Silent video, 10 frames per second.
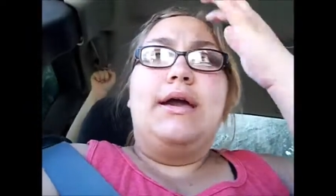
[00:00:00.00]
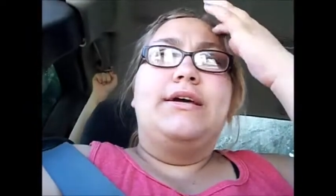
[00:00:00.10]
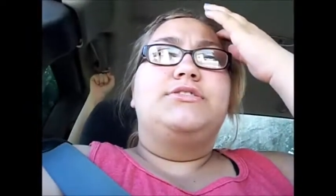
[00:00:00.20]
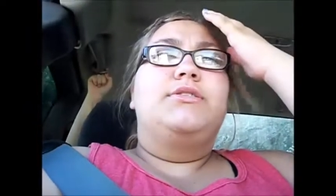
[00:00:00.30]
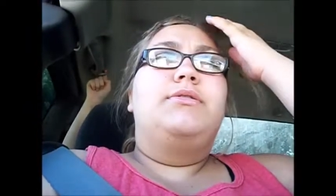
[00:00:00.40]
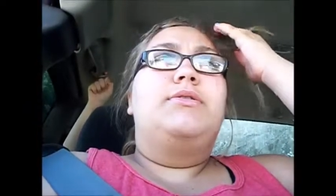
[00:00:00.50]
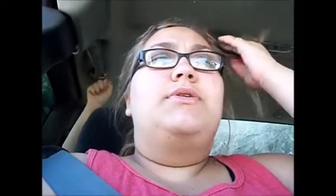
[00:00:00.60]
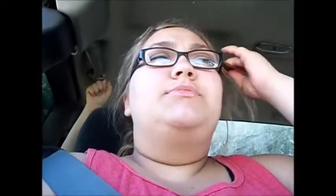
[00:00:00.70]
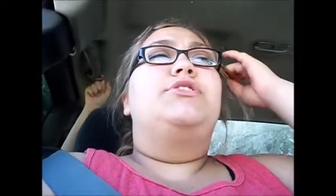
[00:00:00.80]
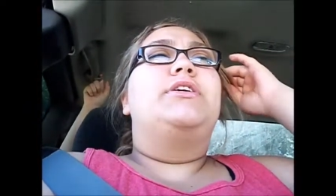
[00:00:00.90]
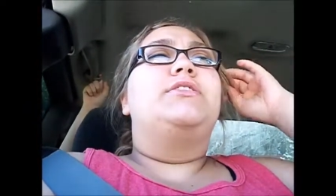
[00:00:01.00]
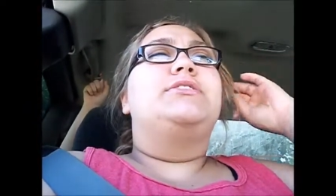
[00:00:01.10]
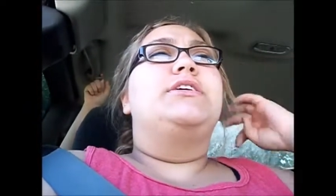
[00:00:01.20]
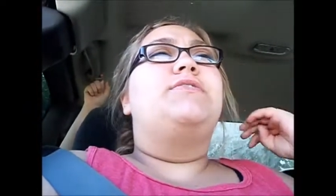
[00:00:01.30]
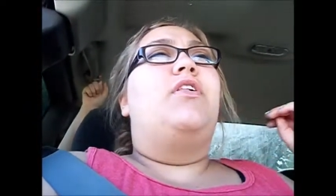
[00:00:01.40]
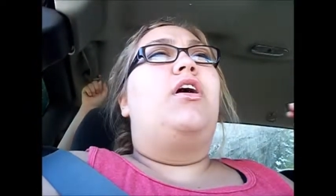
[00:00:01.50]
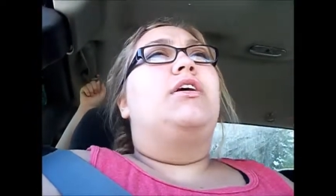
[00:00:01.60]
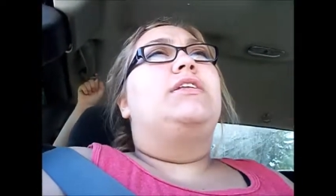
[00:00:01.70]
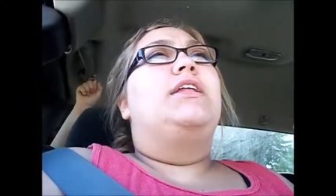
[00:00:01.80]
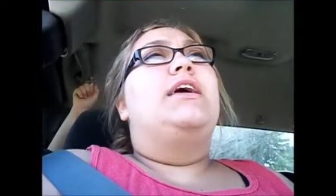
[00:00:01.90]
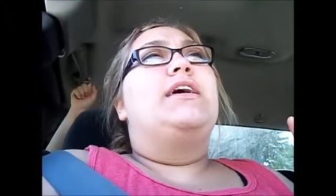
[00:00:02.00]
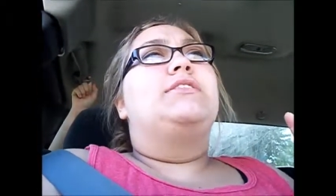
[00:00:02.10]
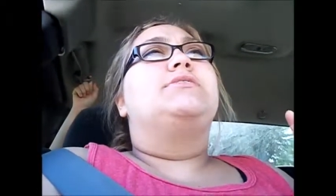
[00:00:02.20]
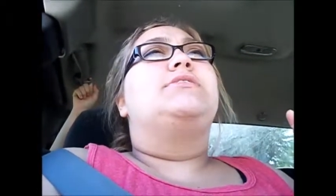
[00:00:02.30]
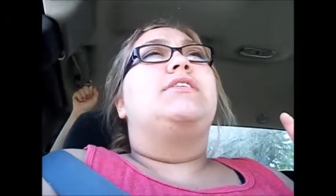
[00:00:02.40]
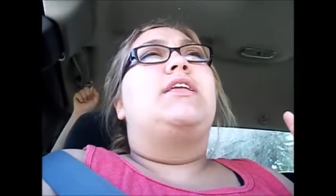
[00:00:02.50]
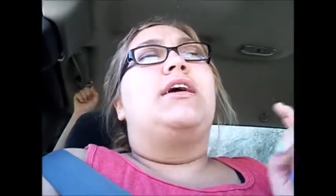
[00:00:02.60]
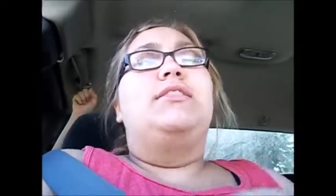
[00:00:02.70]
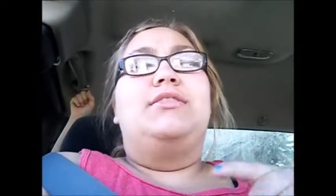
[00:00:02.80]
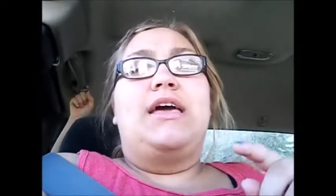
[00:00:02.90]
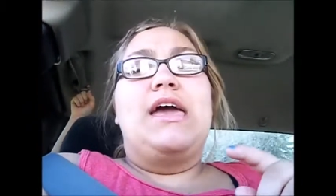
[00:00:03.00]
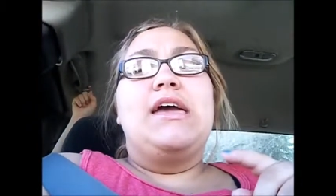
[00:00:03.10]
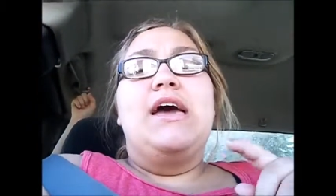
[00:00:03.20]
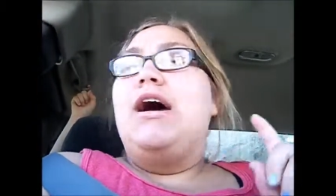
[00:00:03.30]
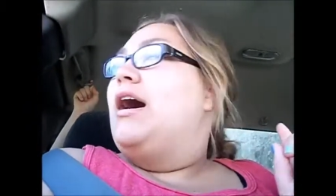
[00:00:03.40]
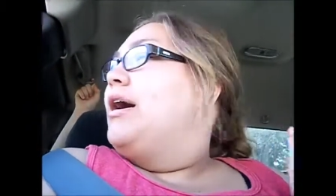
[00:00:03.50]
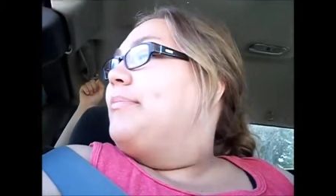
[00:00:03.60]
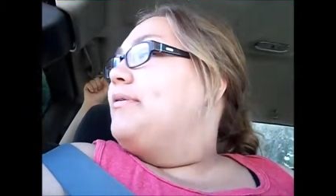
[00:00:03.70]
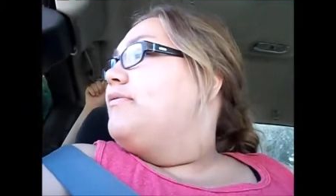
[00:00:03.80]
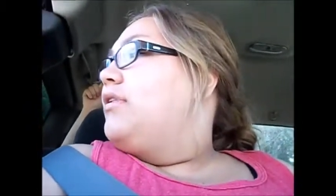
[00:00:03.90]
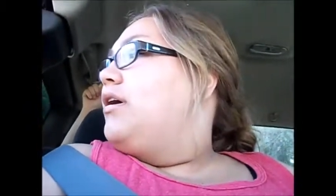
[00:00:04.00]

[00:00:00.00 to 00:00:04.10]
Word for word: guys, so I'm starting out today's vlog. Today is the ninth day. I've been